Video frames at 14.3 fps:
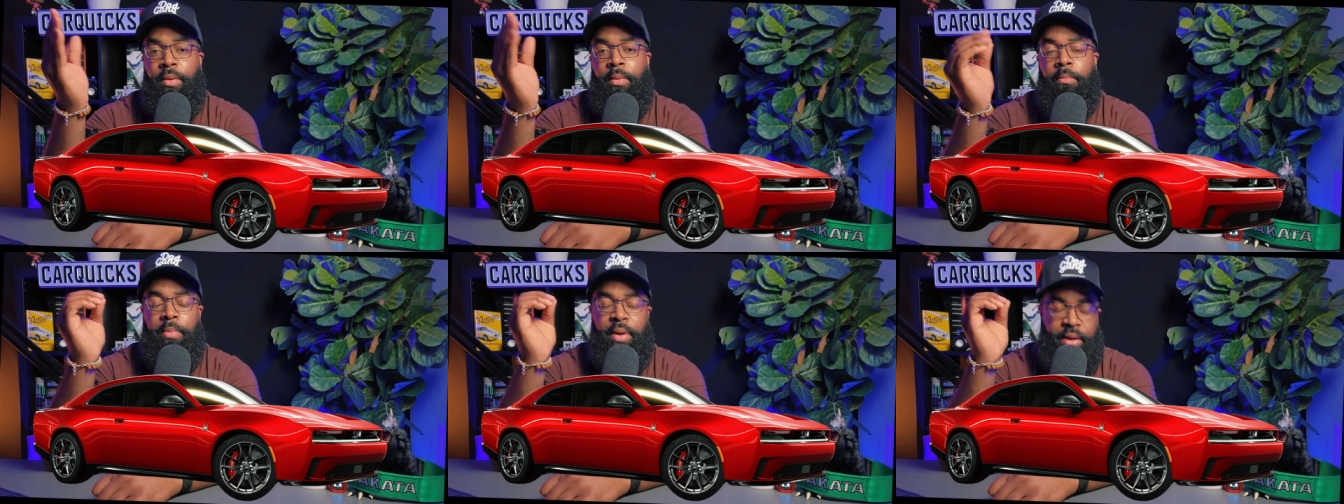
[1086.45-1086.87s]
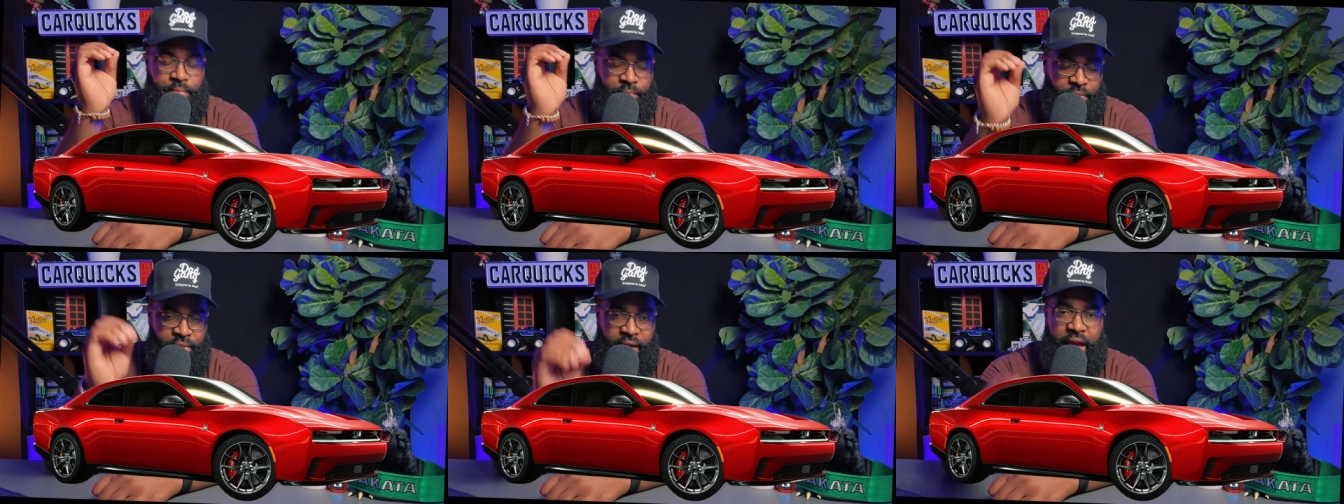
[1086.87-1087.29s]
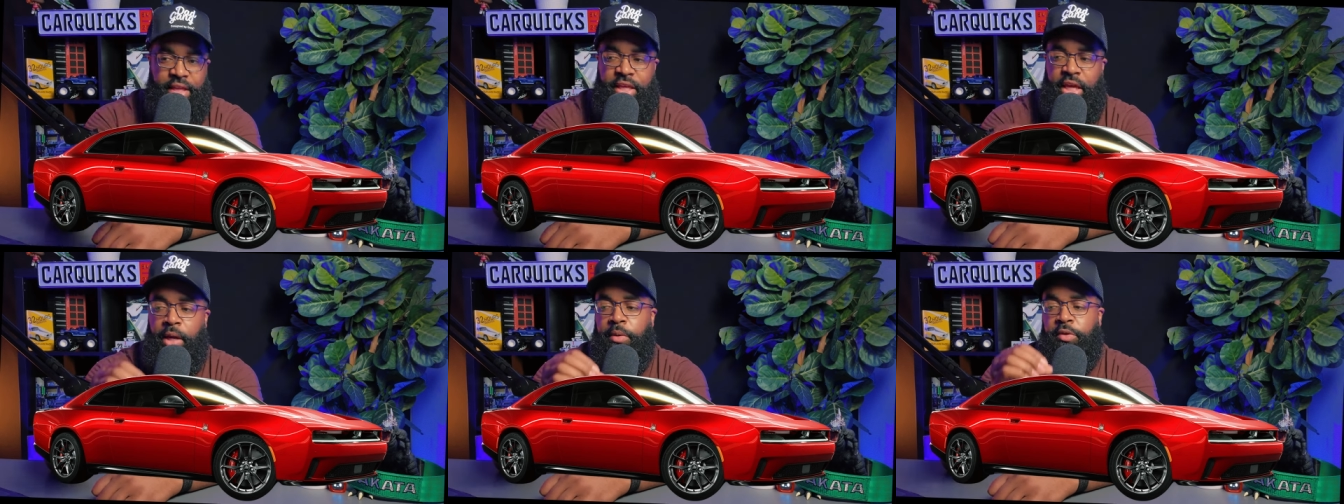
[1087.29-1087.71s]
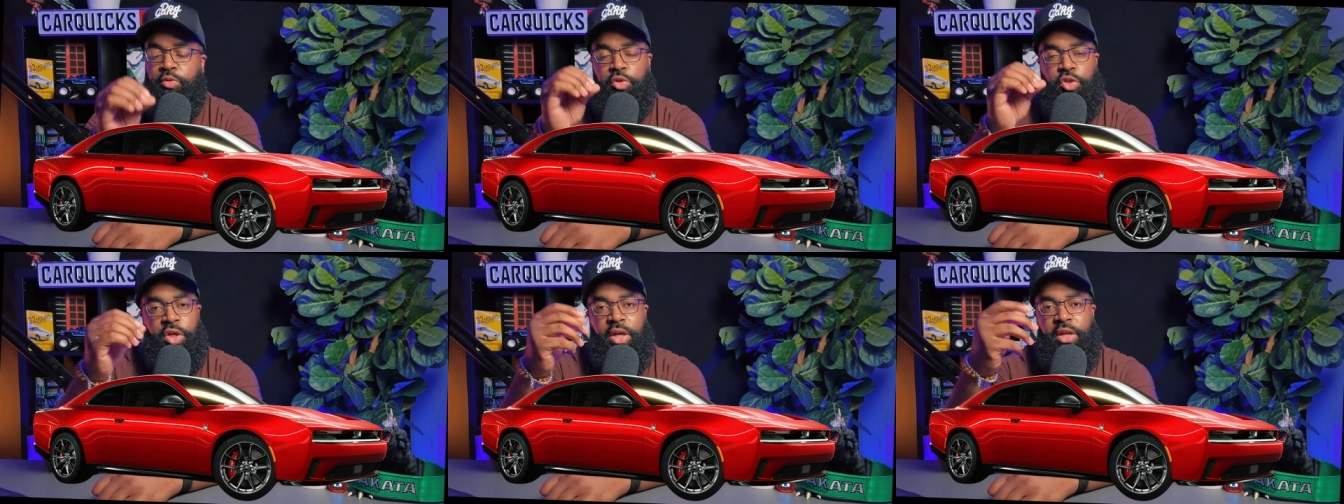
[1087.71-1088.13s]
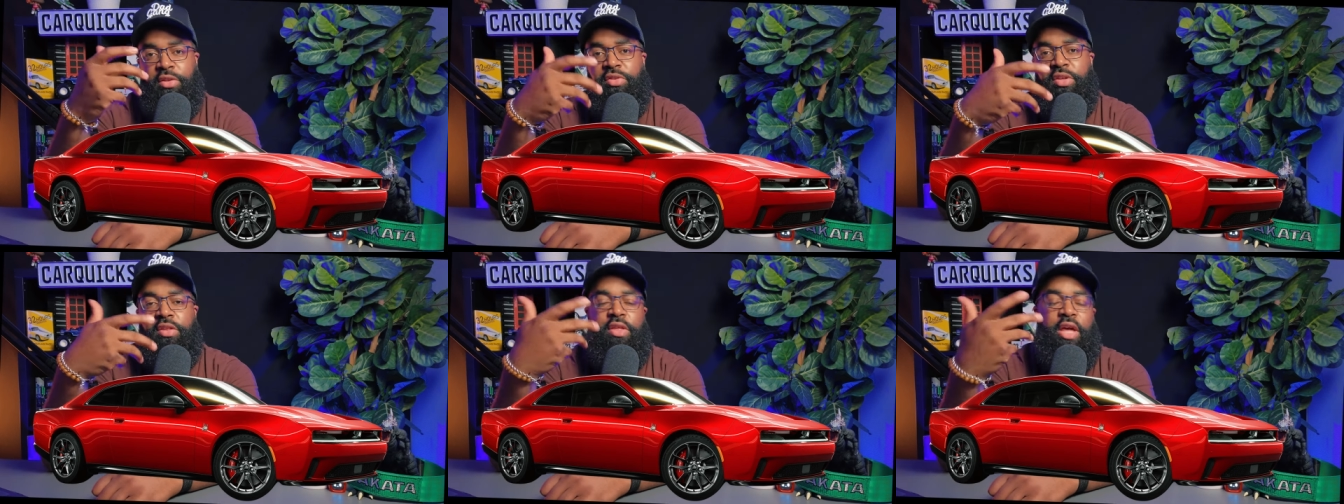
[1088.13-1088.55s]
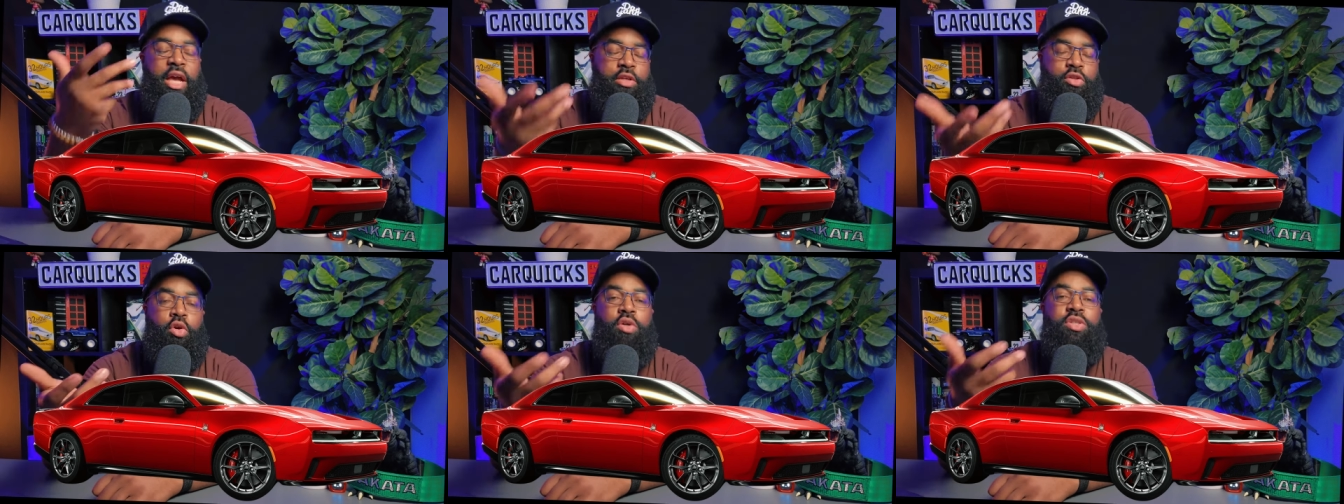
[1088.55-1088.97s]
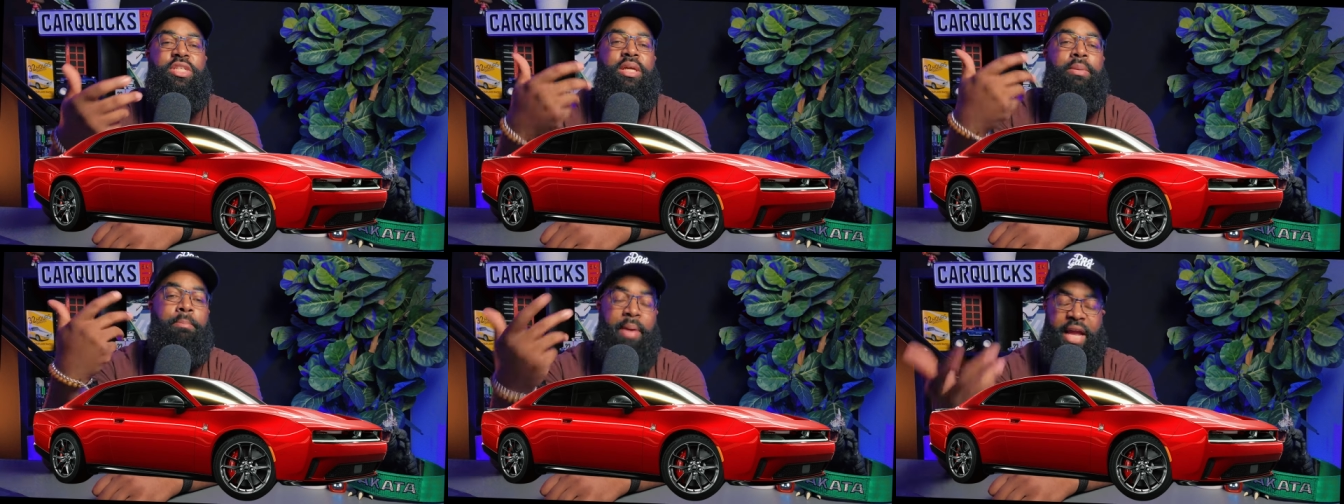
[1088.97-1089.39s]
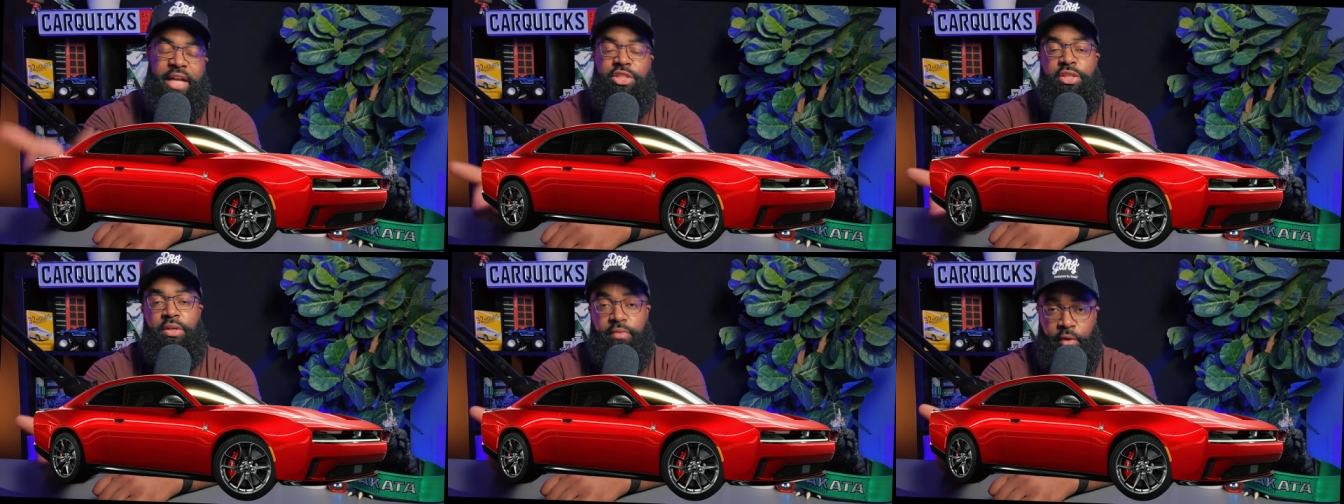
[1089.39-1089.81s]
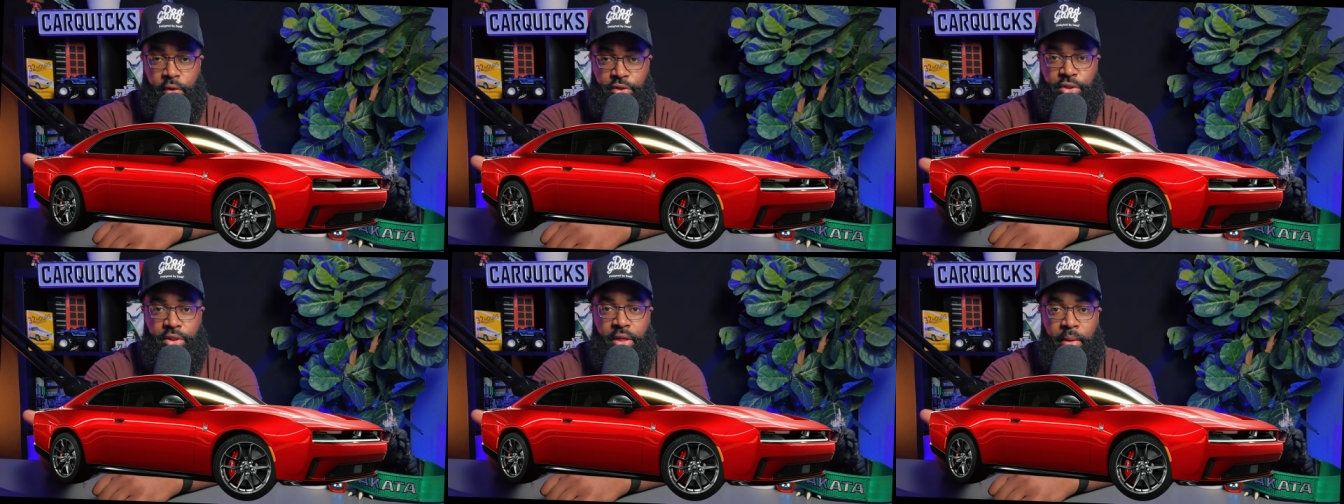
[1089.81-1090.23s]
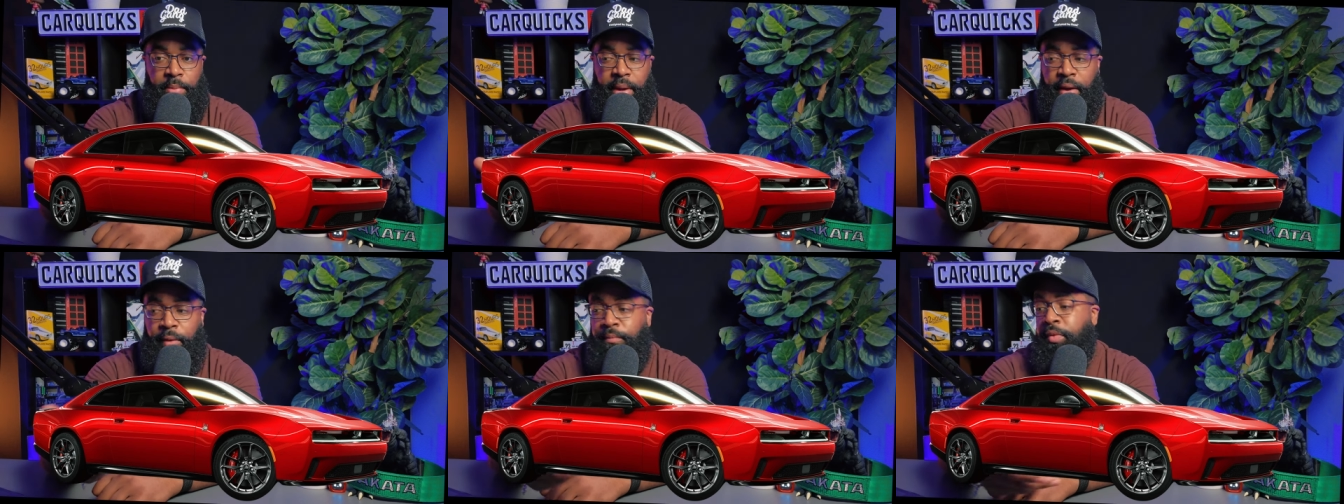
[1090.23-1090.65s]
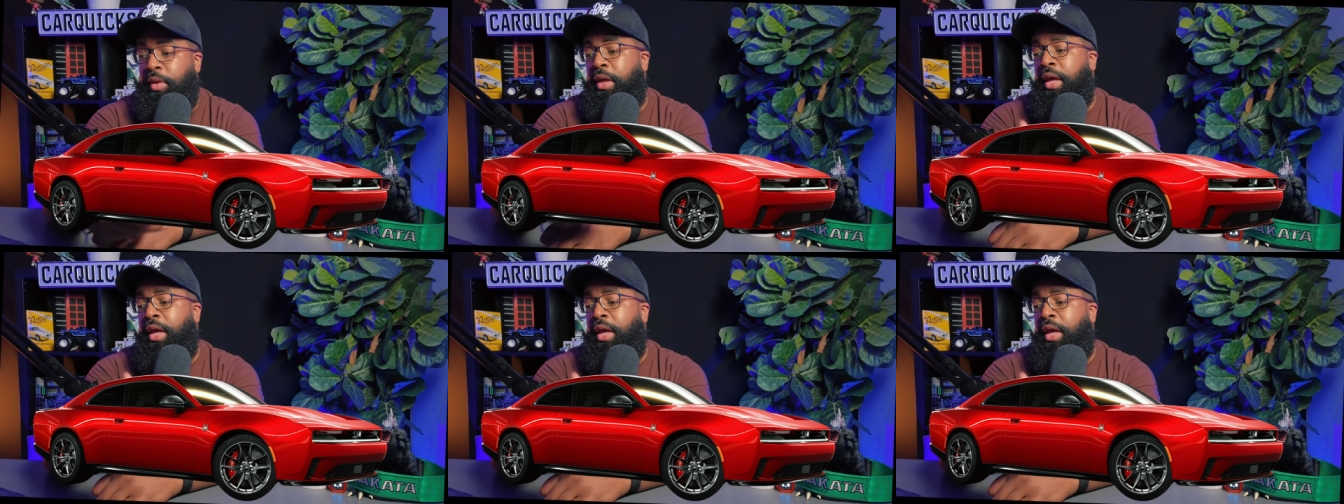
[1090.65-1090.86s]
But that year is when you're going to see the S R T Banshee version come out.